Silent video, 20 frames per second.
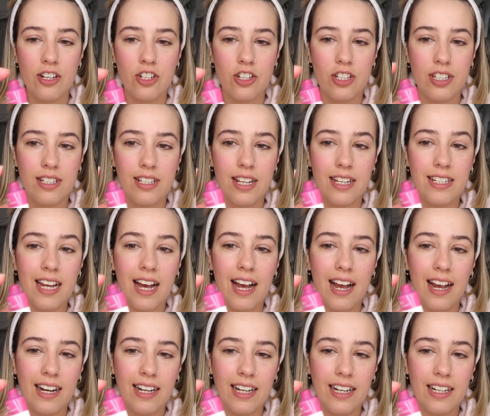Just the
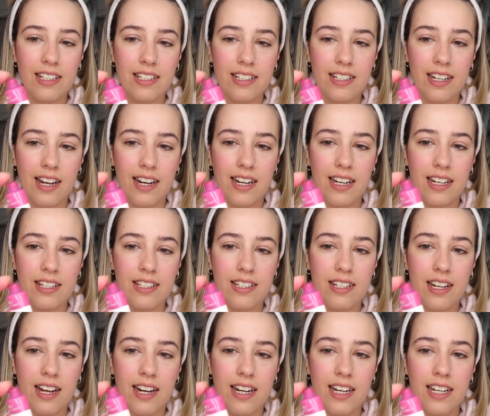tiniest
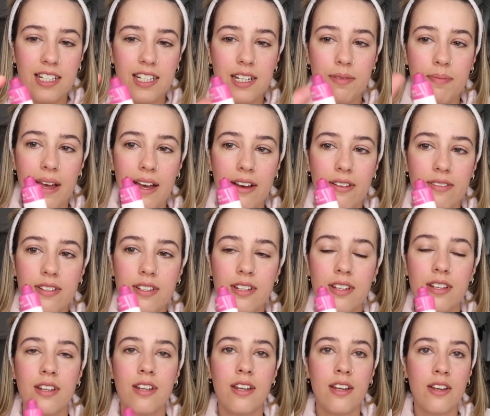amount,
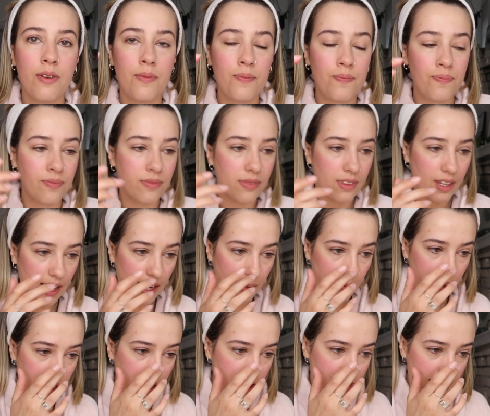and
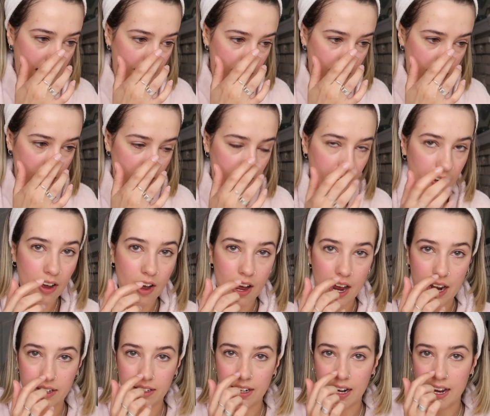I'm gonna dab it
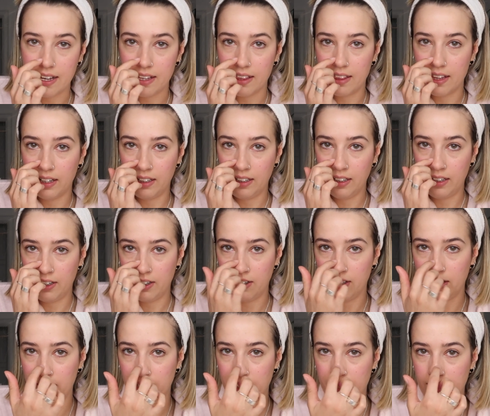on like the
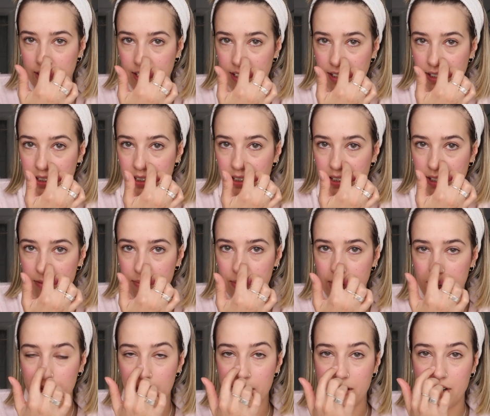little
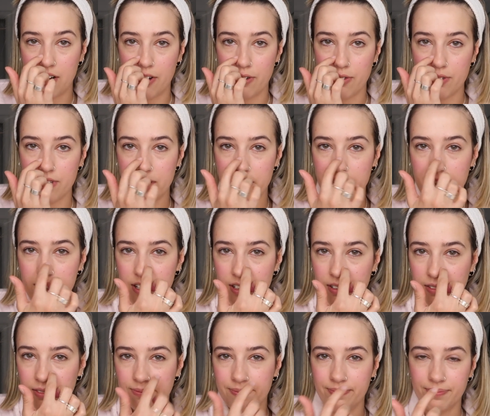bit of my nose here,